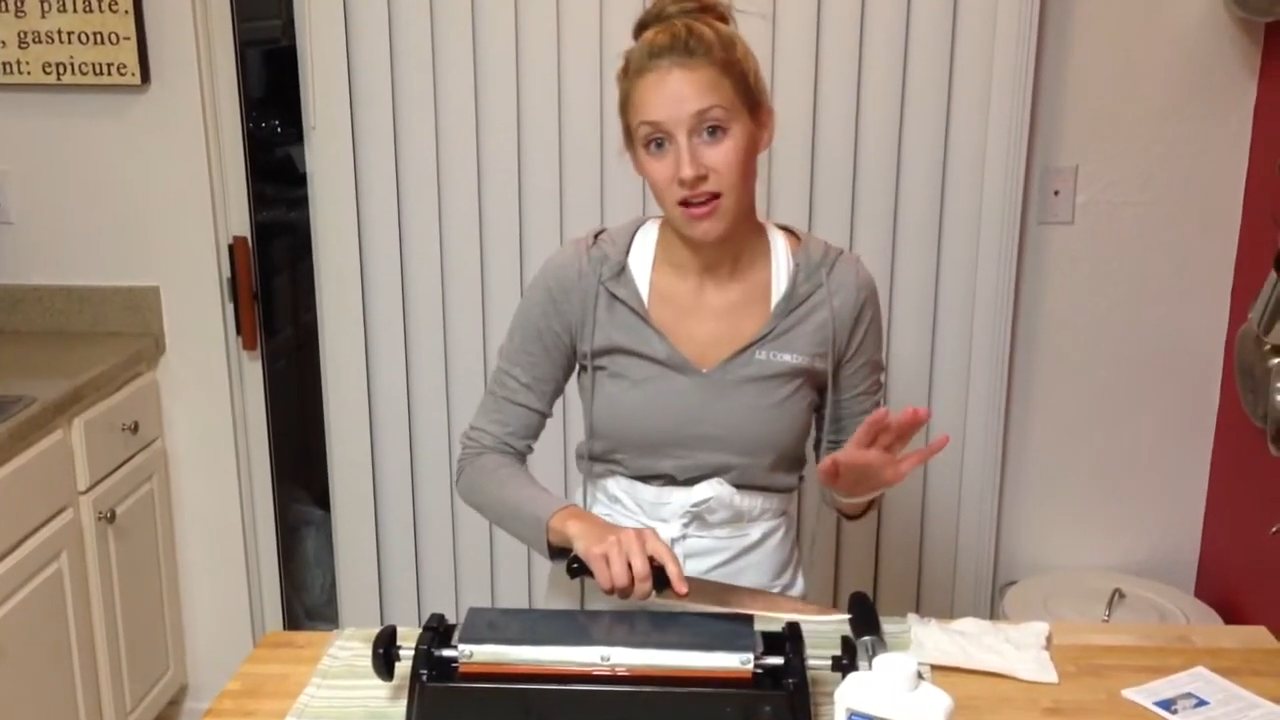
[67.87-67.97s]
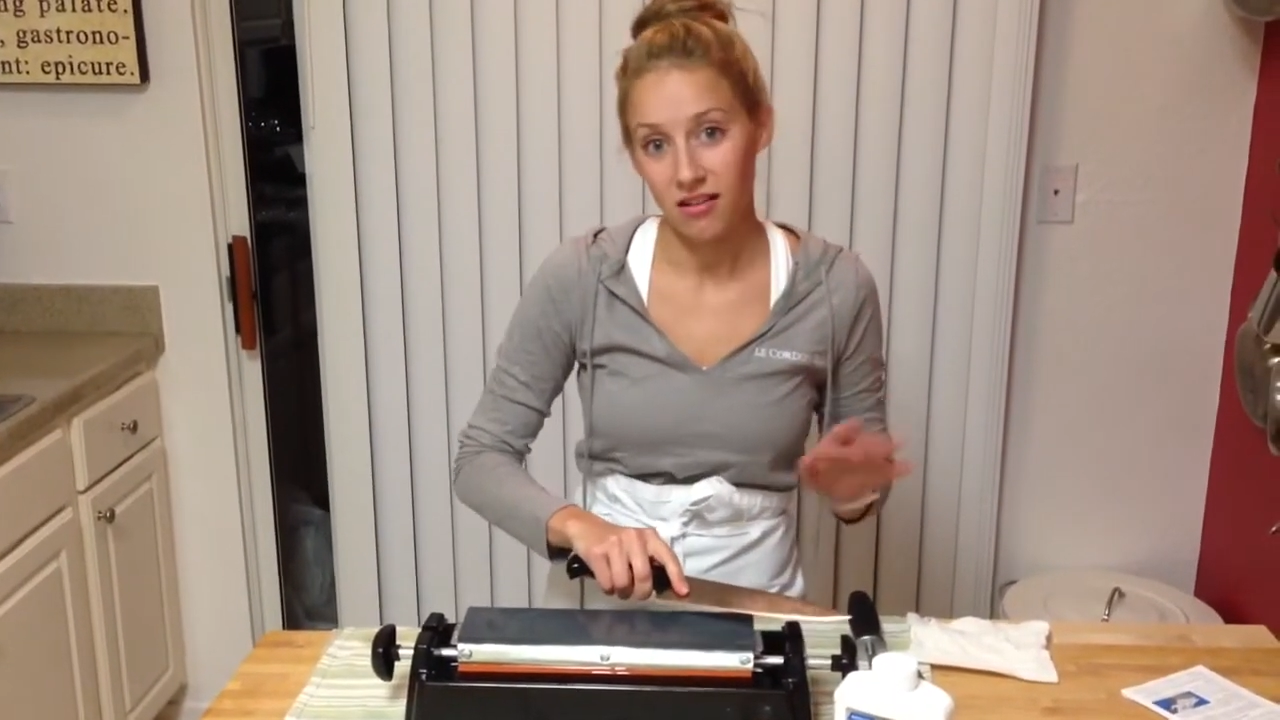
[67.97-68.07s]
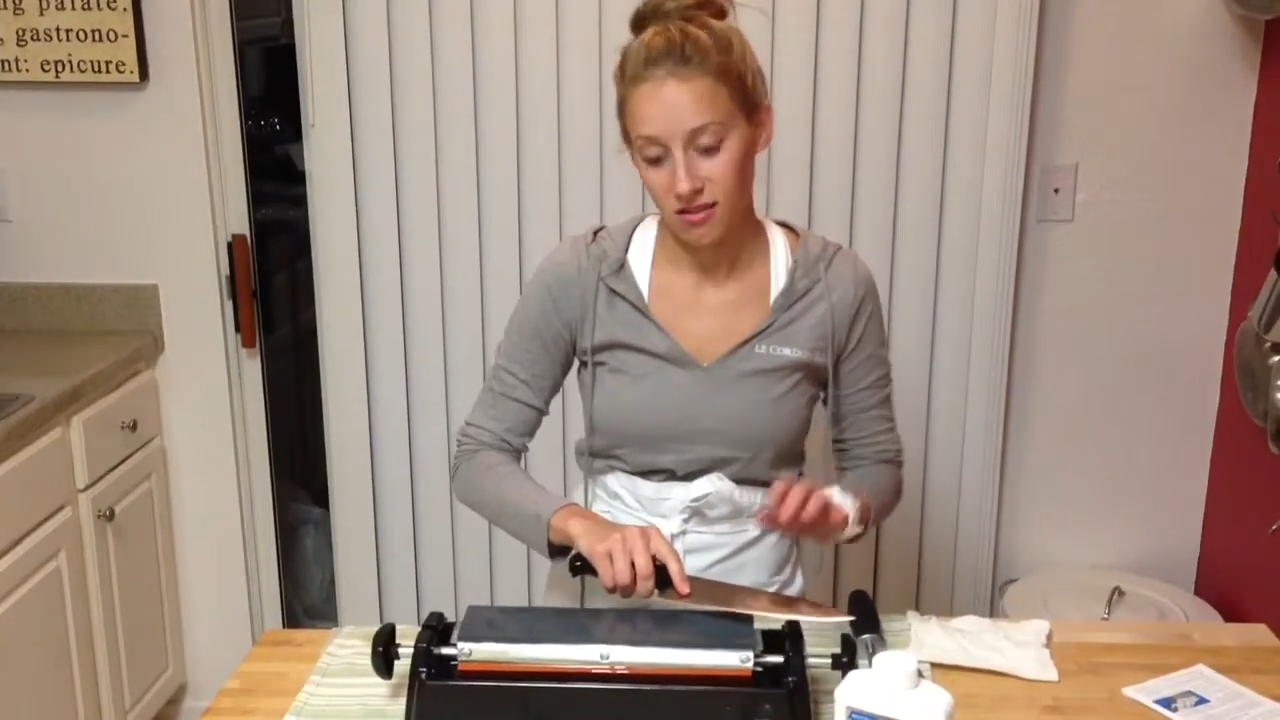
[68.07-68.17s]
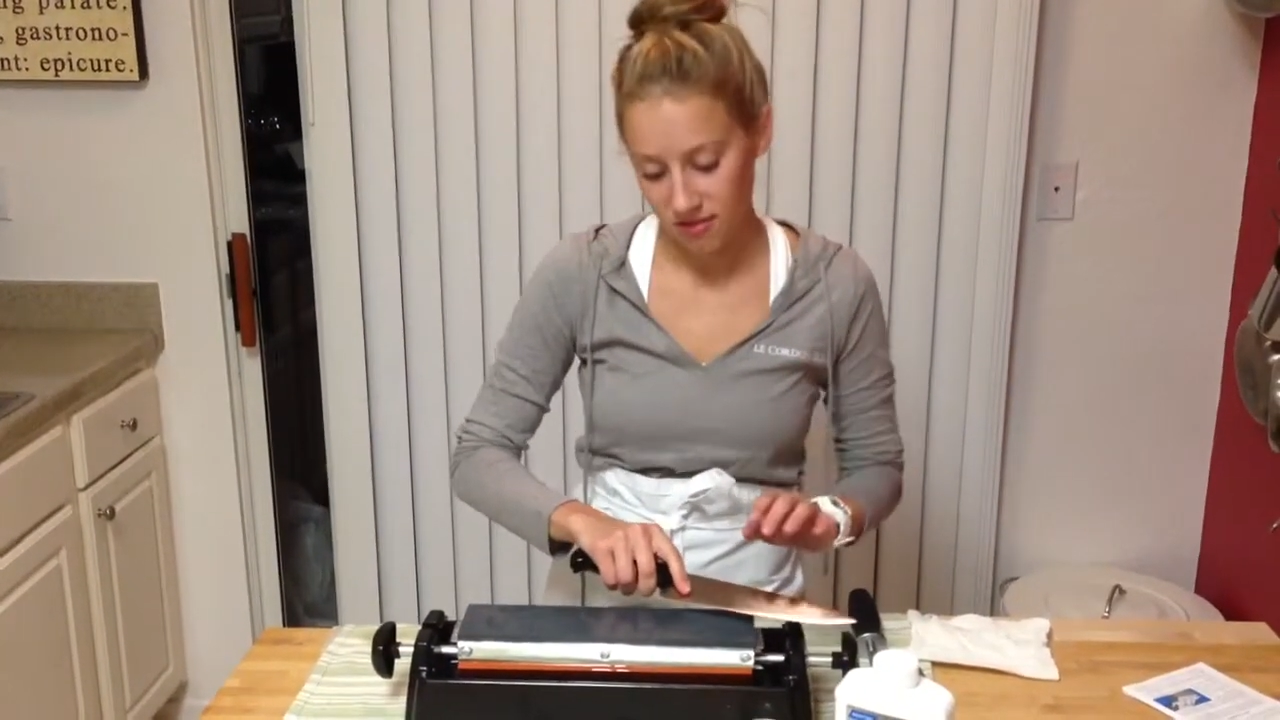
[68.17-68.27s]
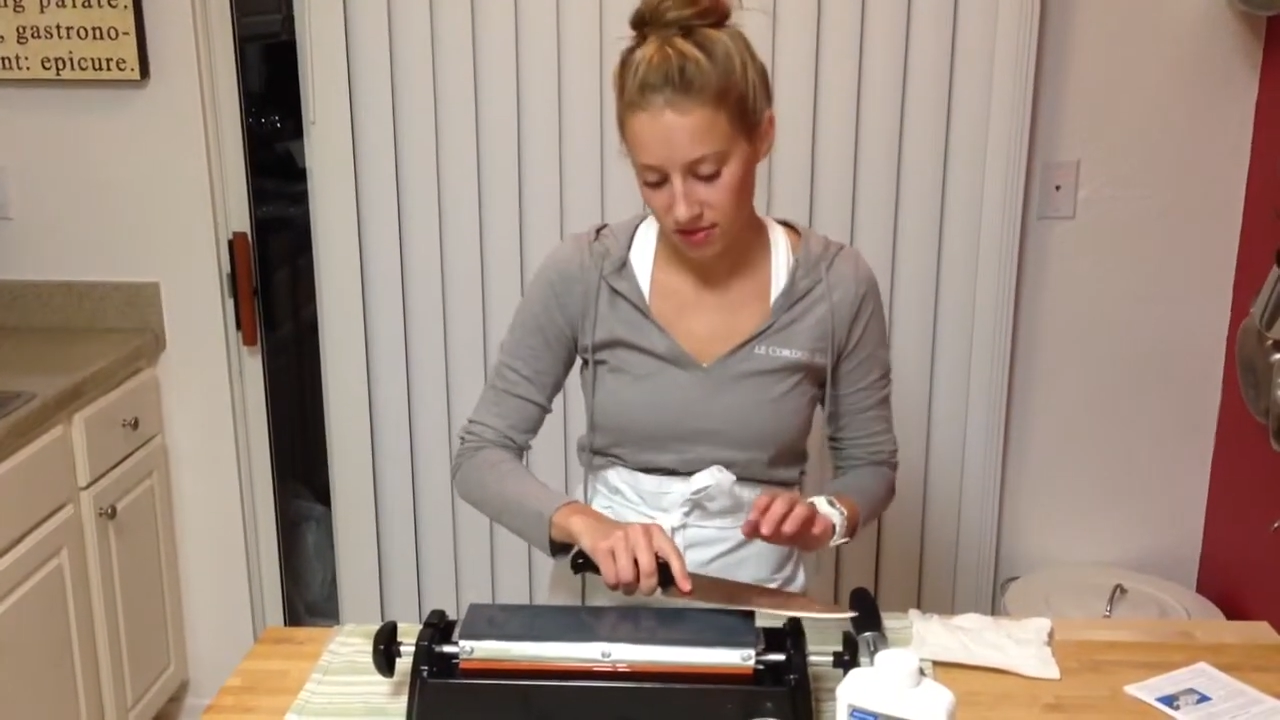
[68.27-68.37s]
angle